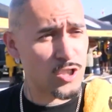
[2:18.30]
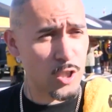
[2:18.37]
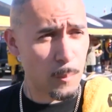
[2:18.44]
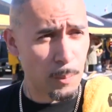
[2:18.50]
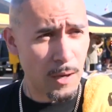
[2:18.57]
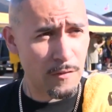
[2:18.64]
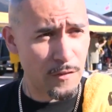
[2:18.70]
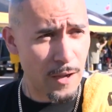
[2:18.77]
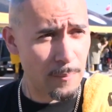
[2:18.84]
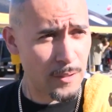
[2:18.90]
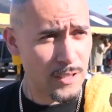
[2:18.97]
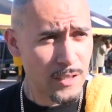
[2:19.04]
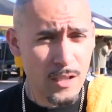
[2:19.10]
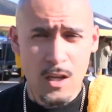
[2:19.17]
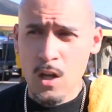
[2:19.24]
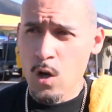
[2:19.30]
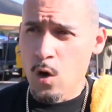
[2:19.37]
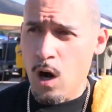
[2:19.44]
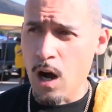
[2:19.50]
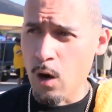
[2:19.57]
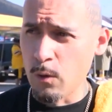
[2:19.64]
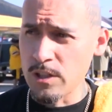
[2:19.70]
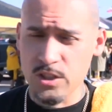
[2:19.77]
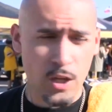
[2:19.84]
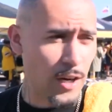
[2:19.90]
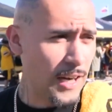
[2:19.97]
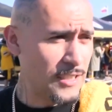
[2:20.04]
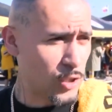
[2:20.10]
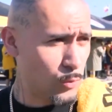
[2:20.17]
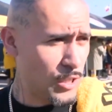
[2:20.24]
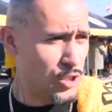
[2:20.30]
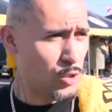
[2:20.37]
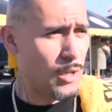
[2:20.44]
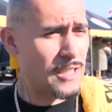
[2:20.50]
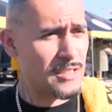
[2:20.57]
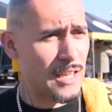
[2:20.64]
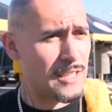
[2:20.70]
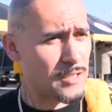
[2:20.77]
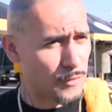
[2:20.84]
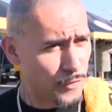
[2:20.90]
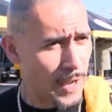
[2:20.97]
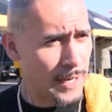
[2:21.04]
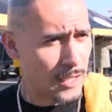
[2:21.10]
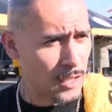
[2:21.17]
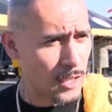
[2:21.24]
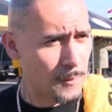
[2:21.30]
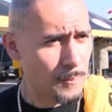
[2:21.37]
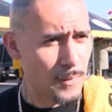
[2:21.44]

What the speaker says: Steel Pride Family. We started as original as a fan club.